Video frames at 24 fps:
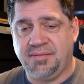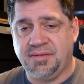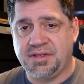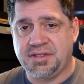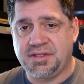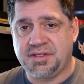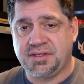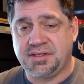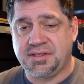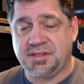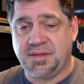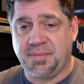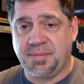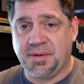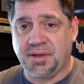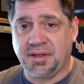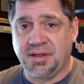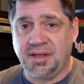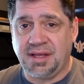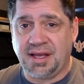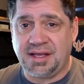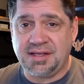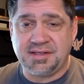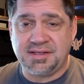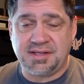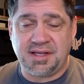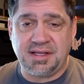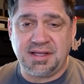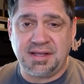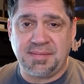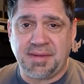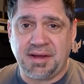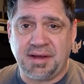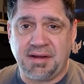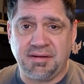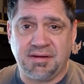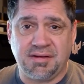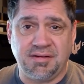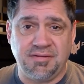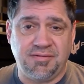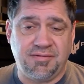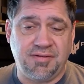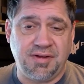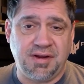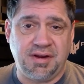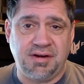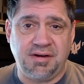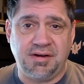which typically I send them out
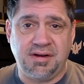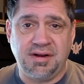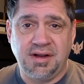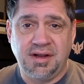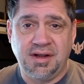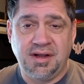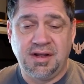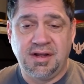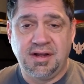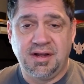configured